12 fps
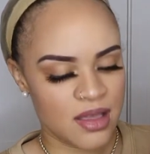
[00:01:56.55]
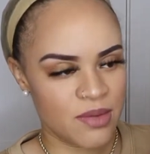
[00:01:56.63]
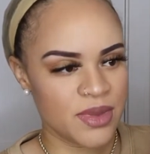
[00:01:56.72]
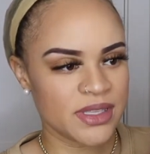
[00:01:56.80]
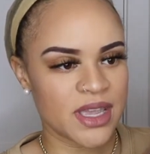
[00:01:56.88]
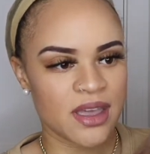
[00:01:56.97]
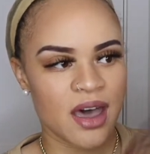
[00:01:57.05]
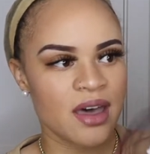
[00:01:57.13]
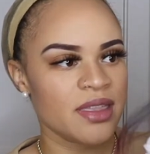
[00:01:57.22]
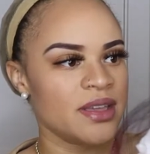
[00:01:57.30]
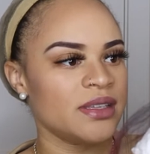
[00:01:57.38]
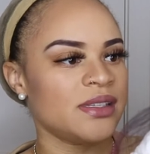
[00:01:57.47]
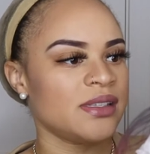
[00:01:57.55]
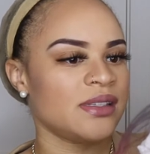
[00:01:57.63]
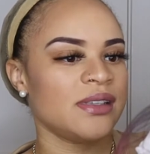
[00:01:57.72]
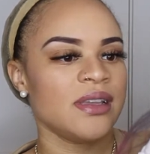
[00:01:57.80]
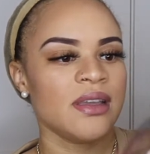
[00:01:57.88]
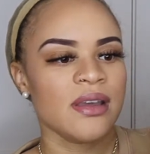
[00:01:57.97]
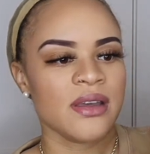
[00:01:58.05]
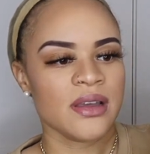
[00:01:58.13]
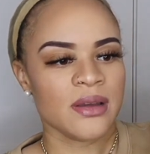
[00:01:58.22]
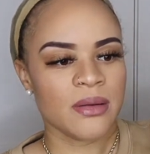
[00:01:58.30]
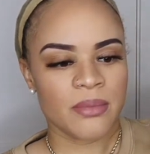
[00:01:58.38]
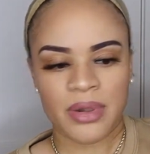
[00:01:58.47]
Let me take all this
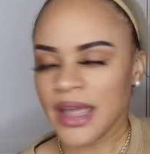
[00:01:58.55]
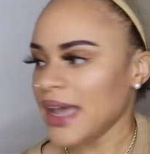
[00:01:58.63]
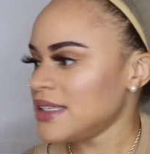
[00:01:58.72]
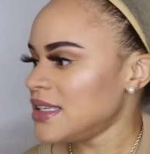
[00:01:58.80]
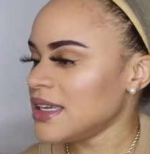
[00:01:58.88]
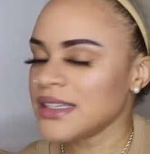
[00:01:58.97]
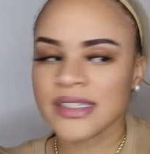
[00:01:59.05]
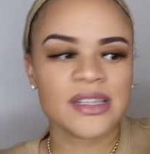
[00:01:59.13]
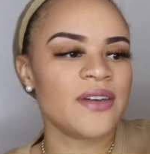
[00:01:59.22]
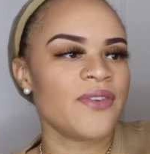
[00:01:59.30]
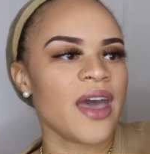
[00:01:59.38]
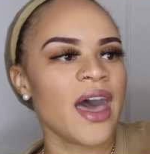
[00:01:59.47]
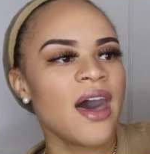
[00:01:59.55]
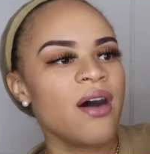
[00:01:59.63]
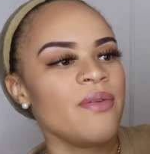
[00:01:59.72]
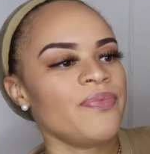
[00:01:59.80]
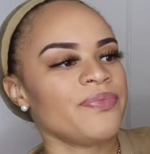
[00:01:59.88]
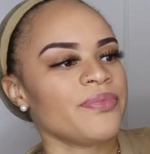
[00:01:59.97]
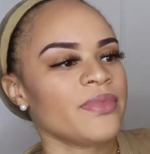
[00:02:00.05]
plastic and stuff out.